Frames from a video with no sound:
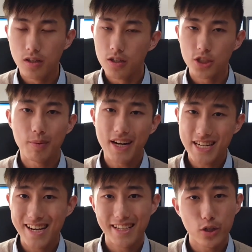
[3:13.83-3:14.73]
So by
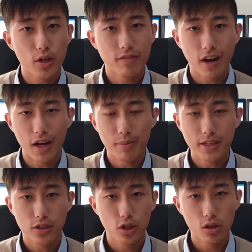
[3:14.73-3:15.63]
changing your environment,
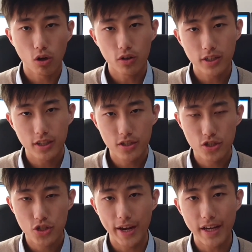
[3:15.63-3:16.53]
you're no longer
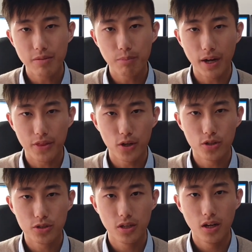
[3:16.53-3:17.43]
constrained by
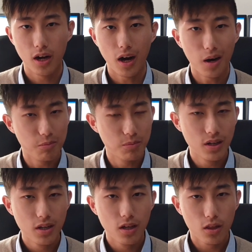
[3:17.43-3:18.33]
those
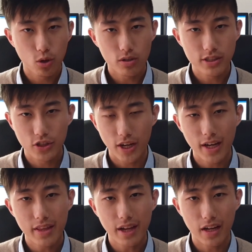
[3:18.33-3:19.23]
thoughts in your
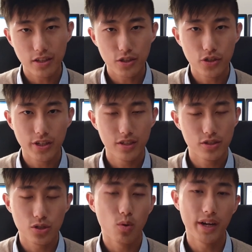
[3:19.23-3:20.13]
head that you can
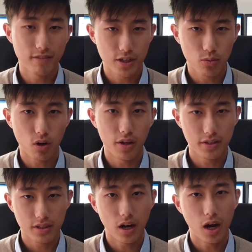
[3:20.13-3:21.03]
do whatever you want.
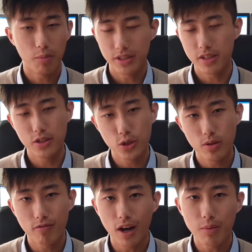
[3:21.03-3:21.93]
In the new
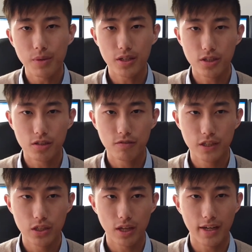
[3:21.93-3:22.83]
environment, you
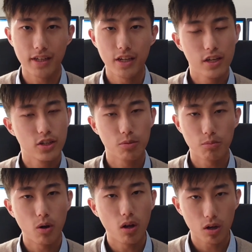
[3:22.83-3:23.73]
feel like you're a
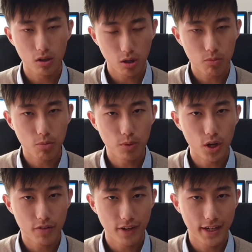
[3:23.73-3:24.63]
lot more
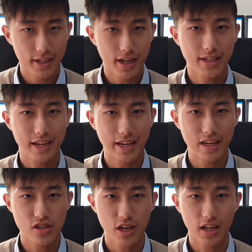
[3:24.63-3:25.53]
motivated and
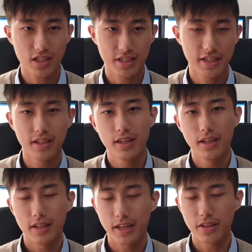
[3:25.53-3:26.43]
keen to actually
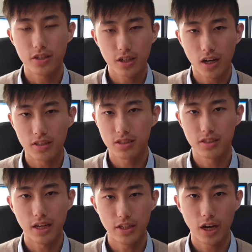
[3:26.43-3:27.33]
get the tasks
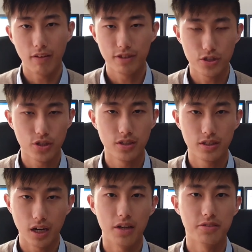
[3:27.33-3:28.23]
that you have to do
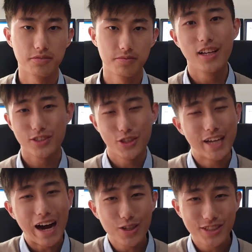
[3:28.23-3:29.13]
done. So
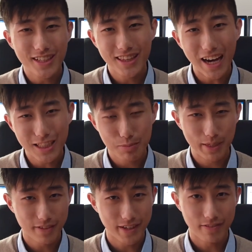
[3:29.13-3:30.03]
now onto the last
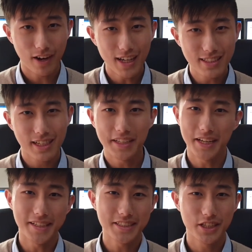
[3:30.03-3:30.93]
bit of advice, and
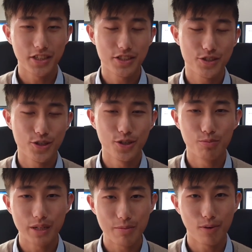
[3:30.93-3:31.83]
that is just to
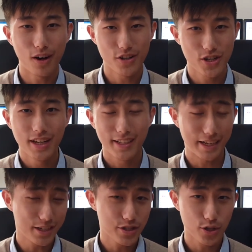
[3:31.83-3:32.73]
pretty much
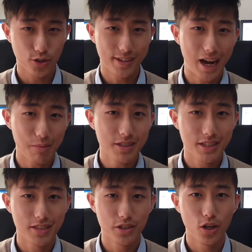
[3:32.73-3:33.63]
get into good
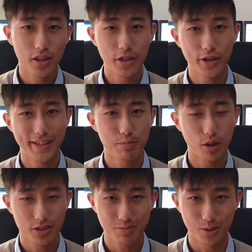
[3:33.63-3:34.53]
habits as early on as
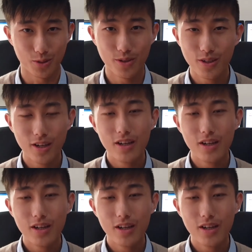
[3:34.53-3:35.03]
possible.